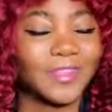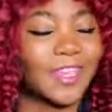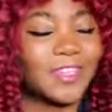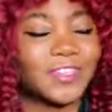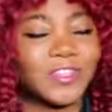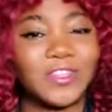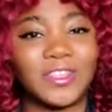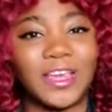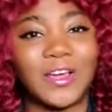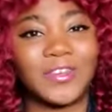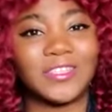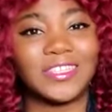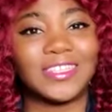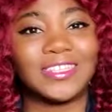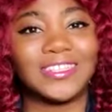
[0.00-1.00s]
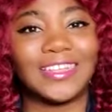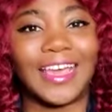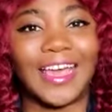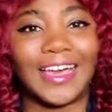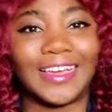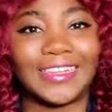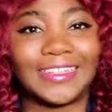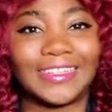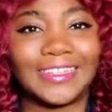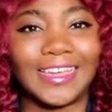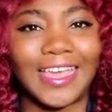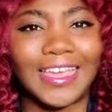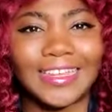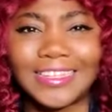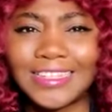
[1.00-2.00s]
in
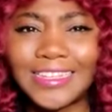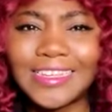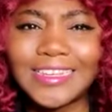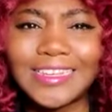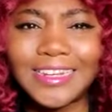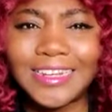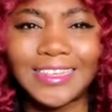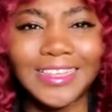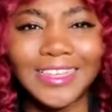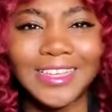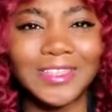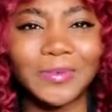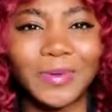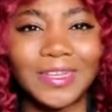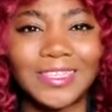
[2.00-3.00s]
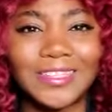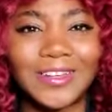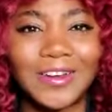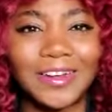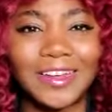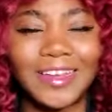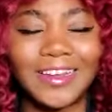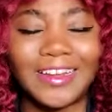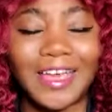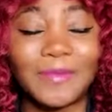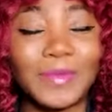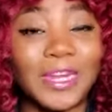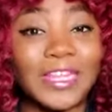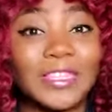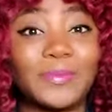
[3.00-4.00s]
2018, I think is when it started. I
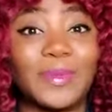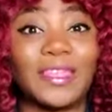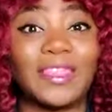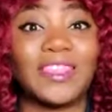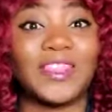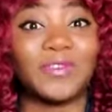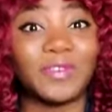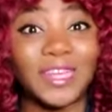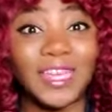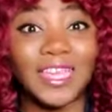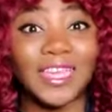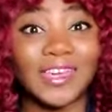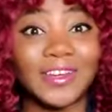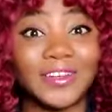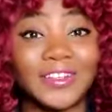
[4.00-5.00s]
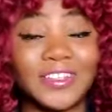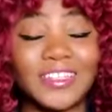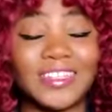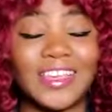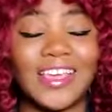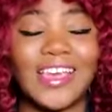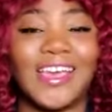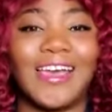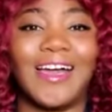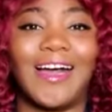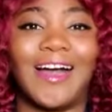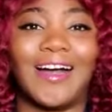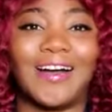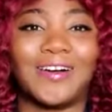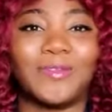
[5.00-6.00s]
mean, it's been 3 years.
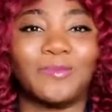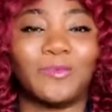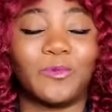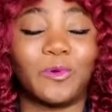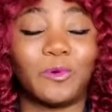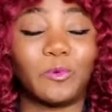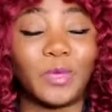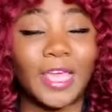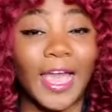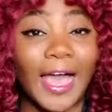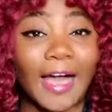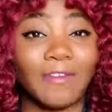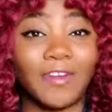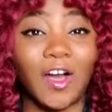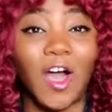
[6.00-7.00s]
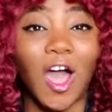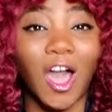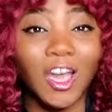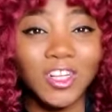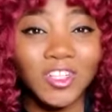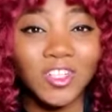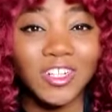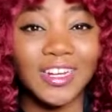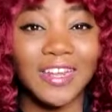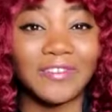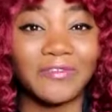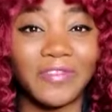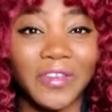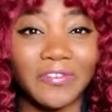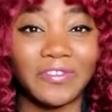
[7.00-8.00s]
We have
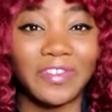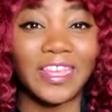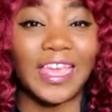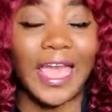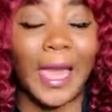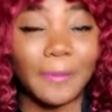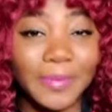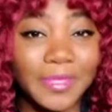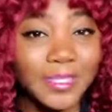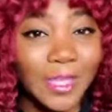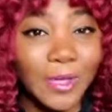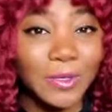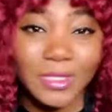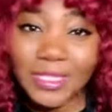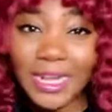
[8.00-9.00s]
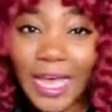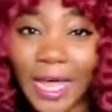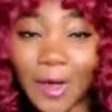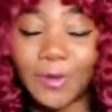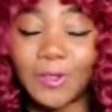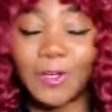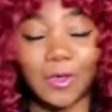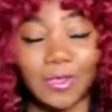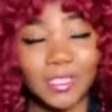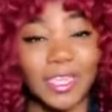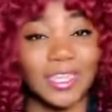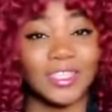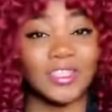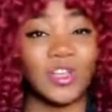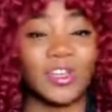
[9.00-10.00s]
150 episodes now. Nosa
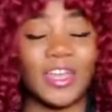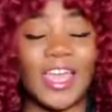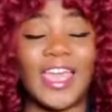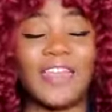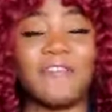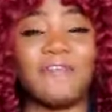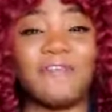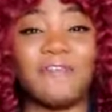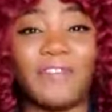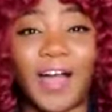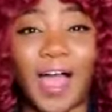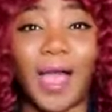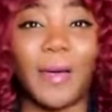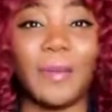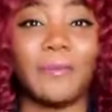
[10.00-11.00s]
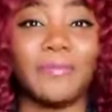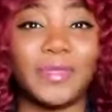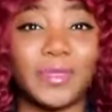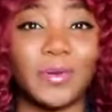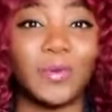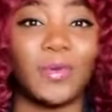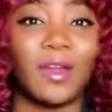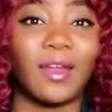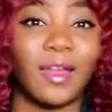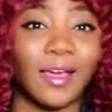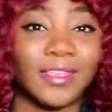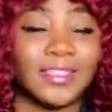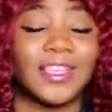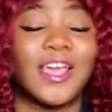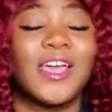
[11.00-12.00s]
has done a
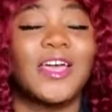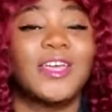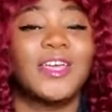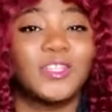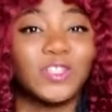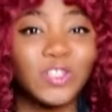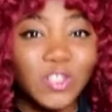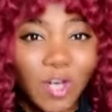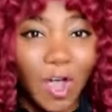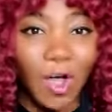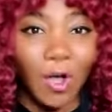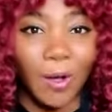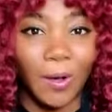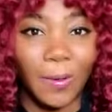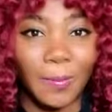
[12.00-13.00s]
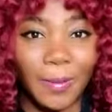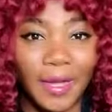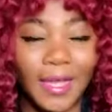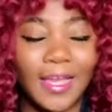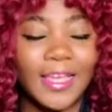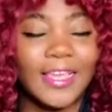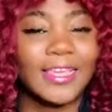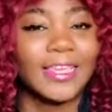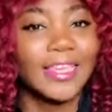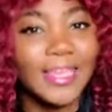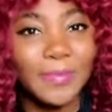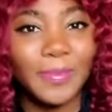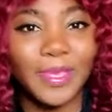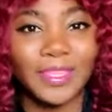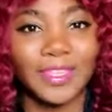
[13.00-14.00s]
fabulous job
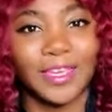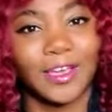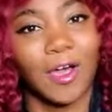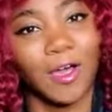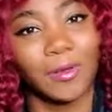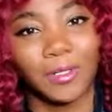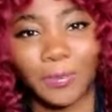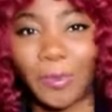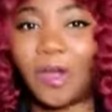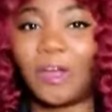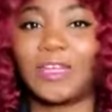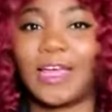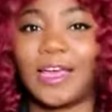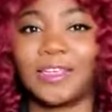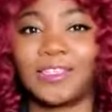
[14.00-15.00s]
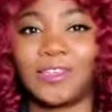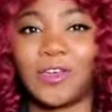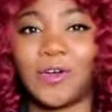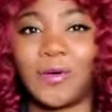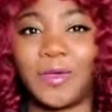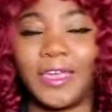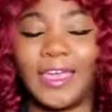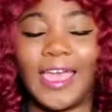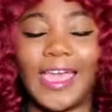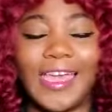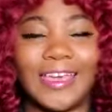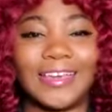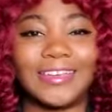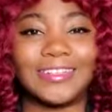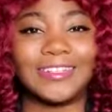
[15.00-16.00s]
keeping the podcast going.
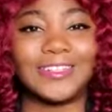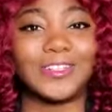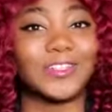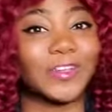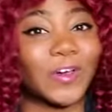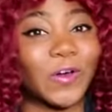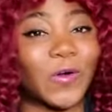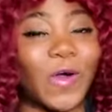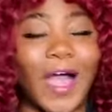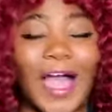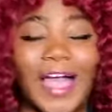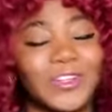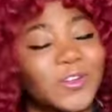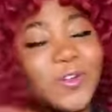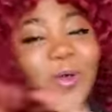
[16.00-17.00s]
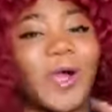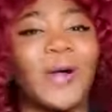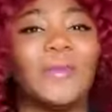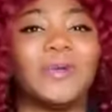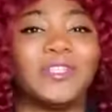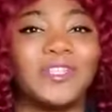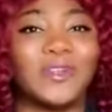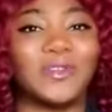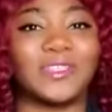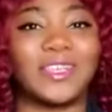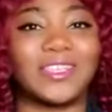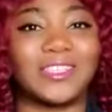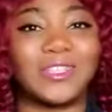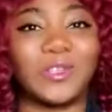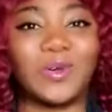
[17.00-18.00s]
And so I don't know how much Nosa
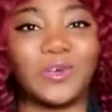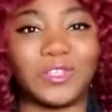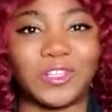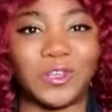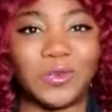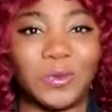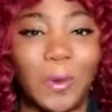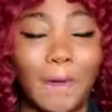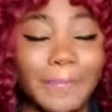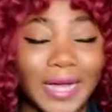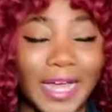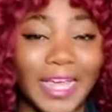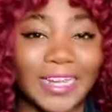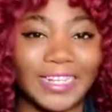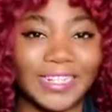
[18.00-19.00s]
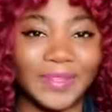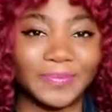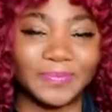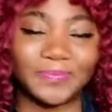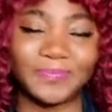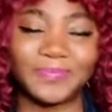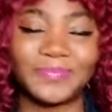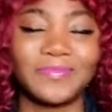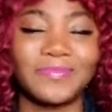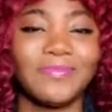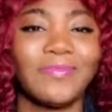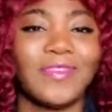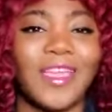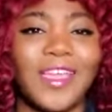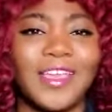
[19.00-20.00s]
has told you, but
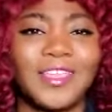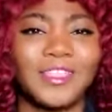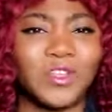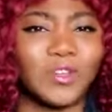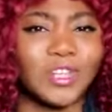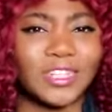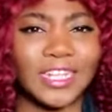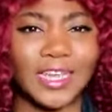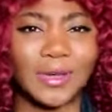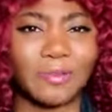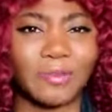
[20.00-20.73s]
he's going to take